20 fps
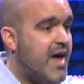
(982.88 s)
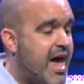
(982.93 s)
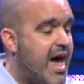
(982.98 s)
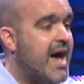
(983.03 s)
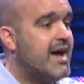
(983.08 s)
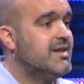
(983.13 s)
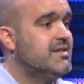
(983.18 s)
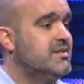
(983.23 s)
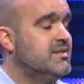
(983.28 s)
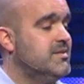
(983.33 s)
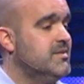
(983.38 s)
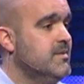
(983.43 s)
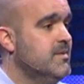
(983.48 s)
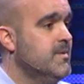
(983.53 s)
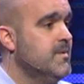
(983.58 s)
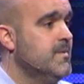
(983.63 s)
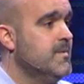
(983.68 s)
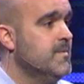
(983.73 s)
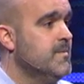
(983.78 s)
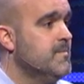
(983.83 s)
X.
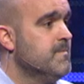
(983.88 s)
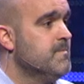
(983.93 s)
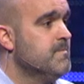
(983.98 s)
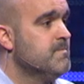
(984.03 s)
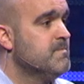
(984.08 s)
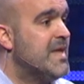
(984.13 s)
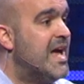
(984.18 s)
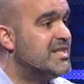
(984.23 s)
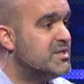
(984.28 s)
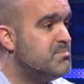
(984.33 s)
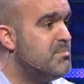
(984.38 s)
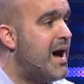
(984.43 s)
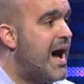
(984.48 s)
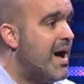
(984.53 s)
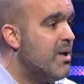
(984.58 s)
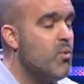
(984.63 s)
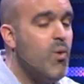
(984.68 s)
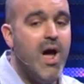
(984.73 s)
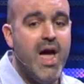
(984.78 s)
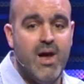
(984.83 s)
That's
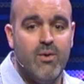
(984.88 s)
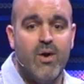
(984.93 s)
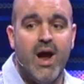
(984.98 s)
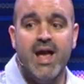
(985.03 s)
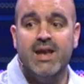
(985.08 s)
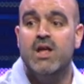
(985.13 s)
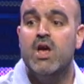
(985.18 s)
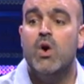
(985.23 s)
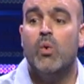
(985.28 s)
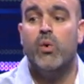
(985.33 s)
my way, right?